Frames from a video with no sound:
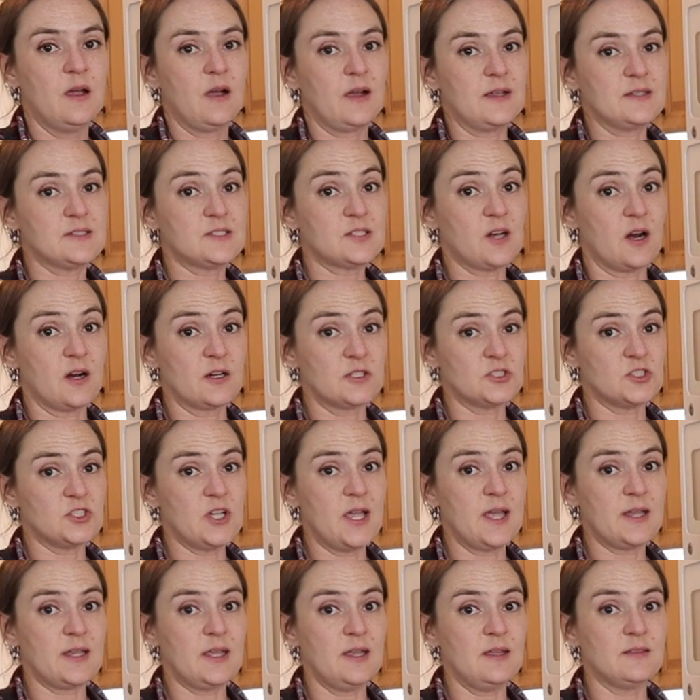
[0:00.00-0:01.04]
I start
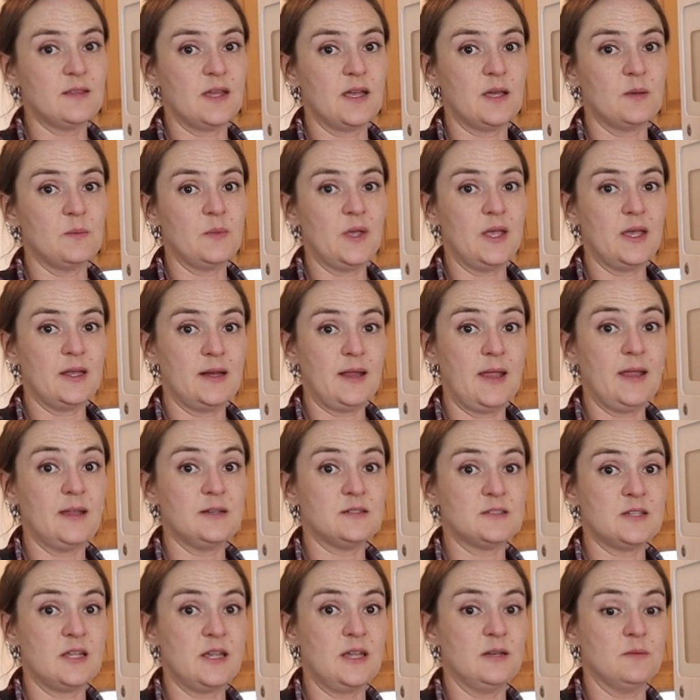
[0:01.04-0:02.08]
checking them at
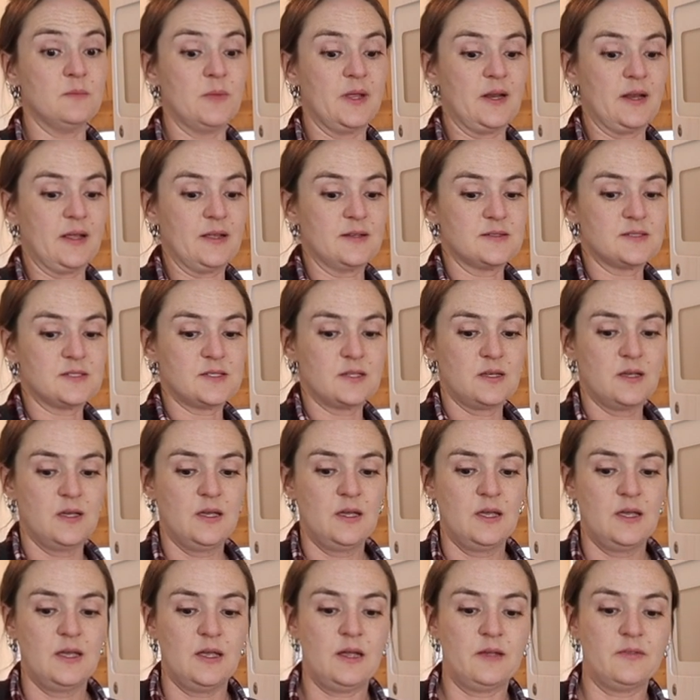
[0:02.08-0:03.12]
18 minutes.
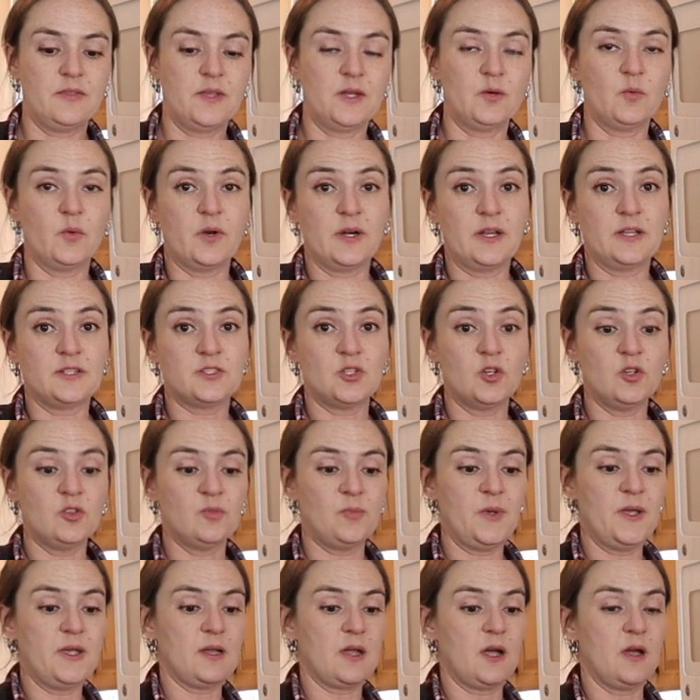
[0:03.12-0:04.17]
And then when a
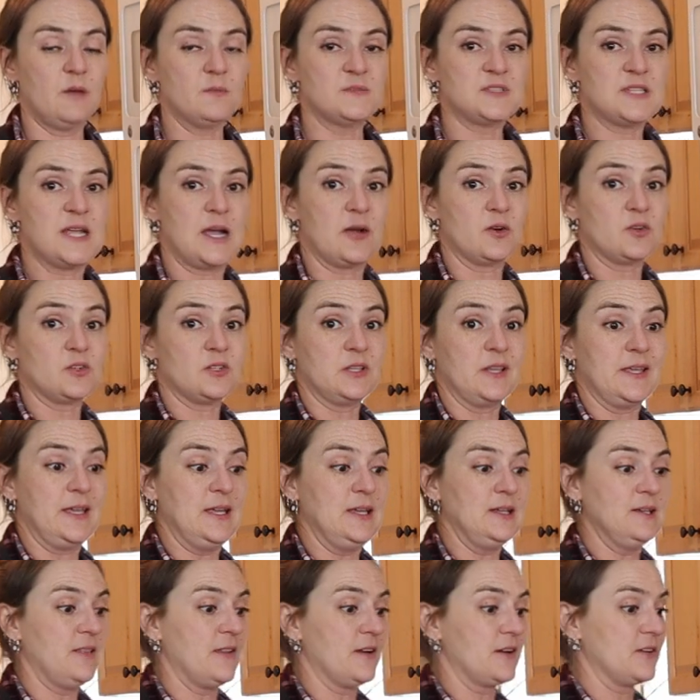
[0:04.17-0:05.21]
toothpick comes out
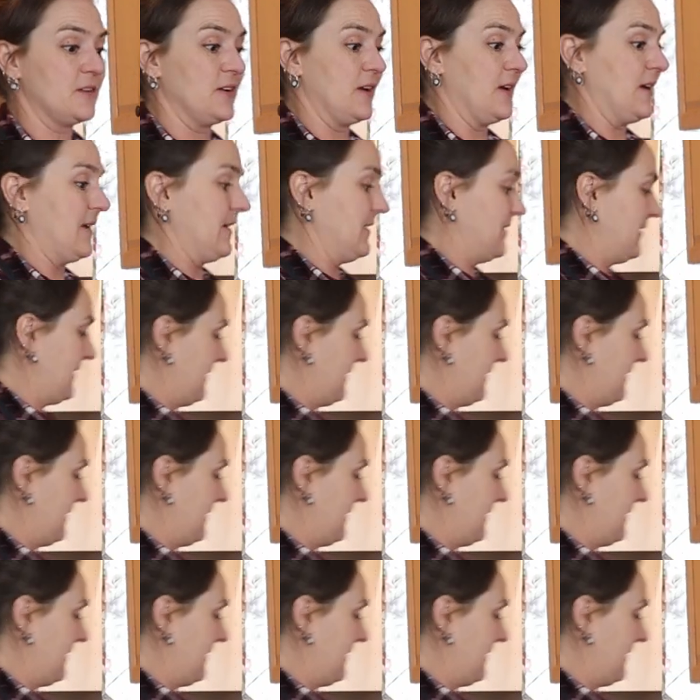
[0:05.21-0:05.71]
clean, they're done.